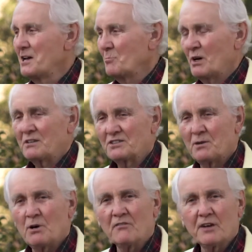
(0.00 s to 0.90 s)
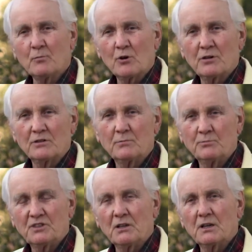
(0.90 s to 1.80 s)
But some of them were
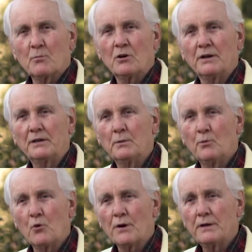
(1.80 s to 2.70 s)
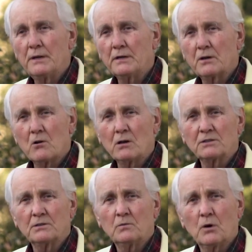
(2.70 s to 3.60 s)
deliberately imported, and
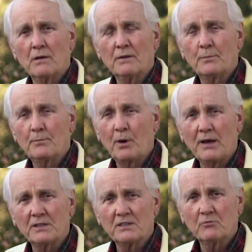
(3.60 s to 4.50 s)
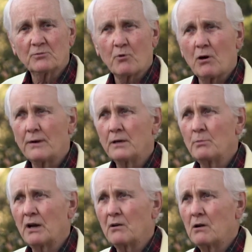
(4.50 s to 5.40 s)
one of the plants that was brought in
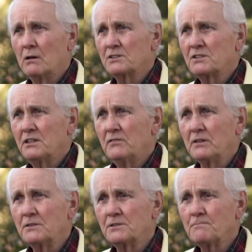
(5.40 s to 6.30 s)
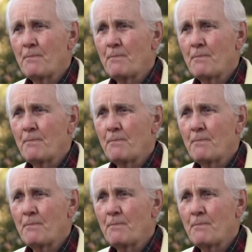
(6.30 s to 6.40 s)
by Colonel Stevens